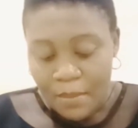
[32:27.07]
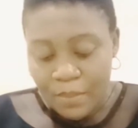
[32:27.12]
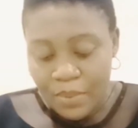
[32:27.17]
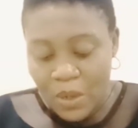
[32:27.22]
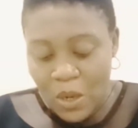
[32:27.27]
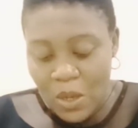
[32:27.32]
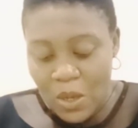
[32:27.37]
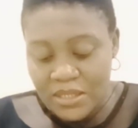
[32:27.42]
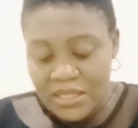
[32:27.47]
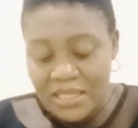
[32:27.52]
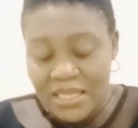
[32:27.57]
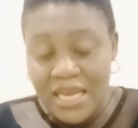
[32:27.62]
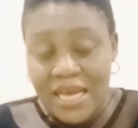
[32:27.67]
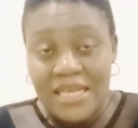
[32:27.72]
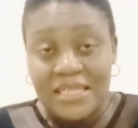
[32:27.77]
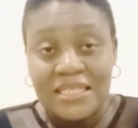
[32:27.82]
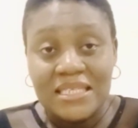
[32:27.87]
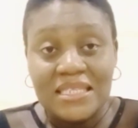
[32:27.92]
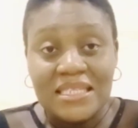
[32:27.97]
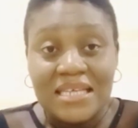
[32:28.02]
plus
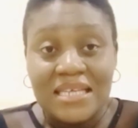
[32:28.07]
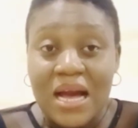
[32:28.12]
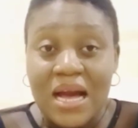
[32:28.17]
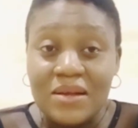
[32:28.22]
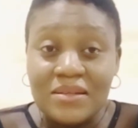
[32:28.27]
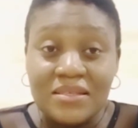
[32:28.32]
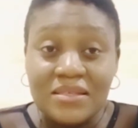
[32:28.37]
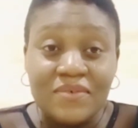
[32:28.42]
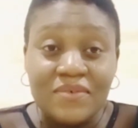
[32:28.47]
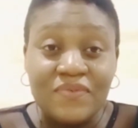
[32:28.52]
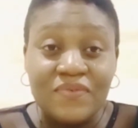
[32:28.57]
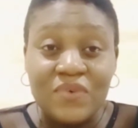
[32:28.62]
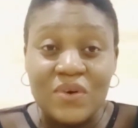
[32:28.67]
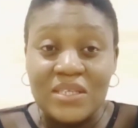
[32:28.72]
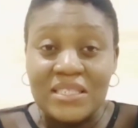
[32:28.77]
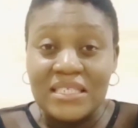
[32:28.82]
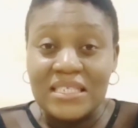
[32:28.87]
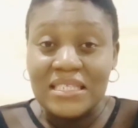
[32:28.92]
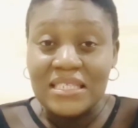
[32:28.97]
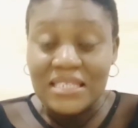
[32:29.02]
30,000 for
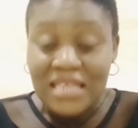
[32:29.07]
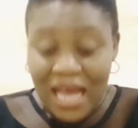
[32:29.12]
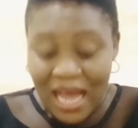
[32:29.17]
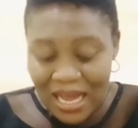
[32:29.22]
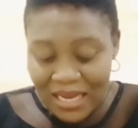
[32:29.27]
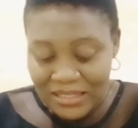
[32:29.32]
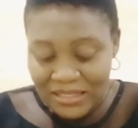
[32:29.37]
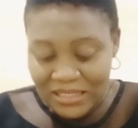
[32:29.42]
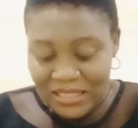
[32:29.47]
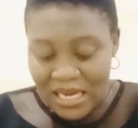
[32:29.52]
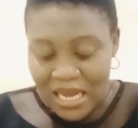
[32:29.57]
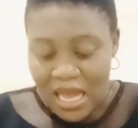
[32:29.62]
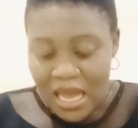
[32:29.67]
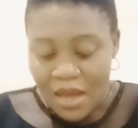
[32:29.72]
the sand